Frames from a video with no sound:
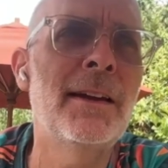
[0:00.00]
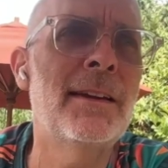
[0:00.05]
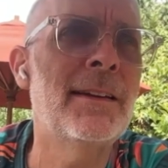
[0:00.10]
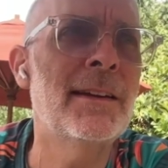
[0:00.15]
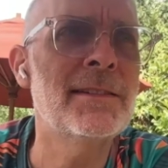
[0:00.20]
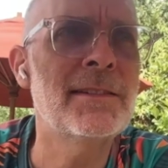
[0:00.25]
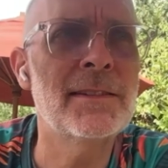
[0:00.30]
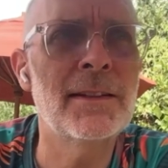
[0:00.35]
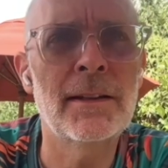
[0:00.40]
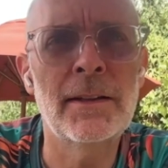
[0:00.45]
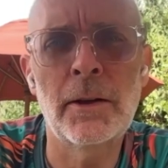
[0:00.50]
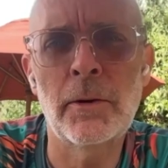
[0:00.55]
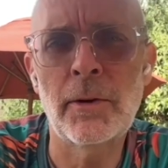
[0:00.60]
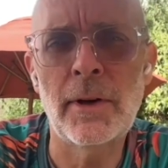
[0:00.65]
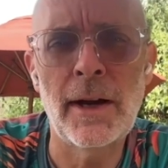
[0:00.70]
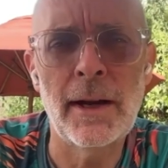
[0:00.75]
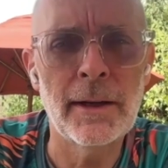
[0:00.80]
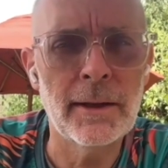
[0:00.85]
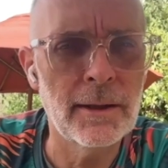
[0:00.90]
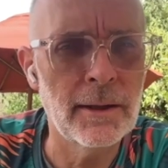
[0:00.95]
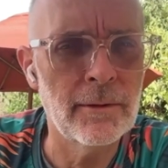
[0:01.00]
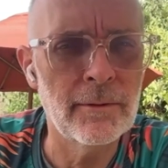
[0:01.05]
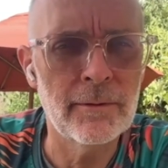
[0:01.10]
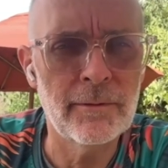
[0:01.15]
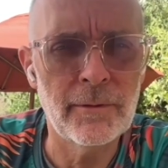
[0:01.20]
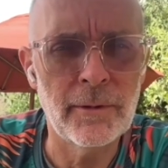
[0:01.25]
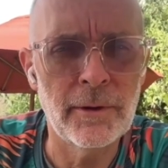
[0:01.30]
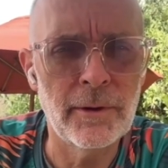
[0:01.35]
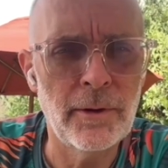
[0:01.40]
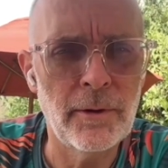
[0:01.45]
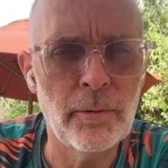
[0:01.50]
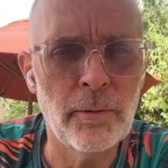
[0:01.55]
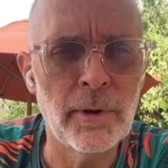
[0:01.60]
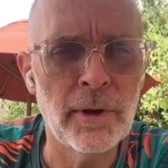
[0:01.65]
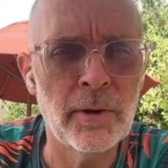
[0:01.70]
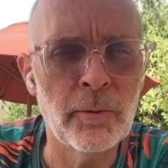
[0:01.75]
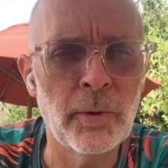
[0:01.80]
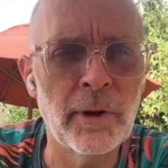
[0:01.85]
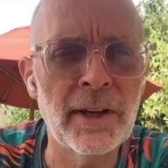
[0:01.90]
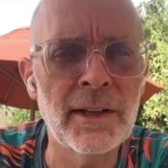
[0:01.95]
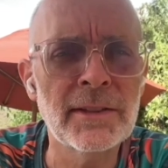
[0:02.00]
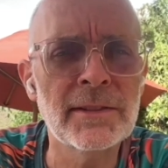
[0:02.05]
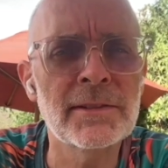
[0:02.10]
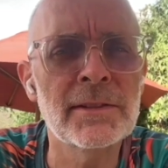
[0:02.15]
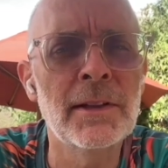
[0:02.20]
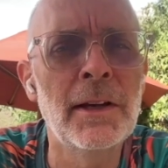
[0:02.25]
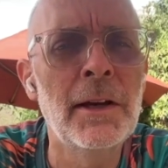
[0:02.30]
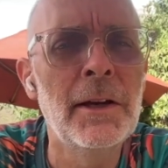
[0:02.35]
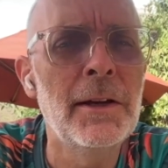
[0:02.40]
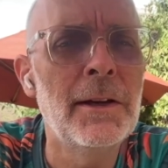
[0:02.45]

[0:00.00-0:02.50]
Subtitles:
They said they were hiking for 3 weeks.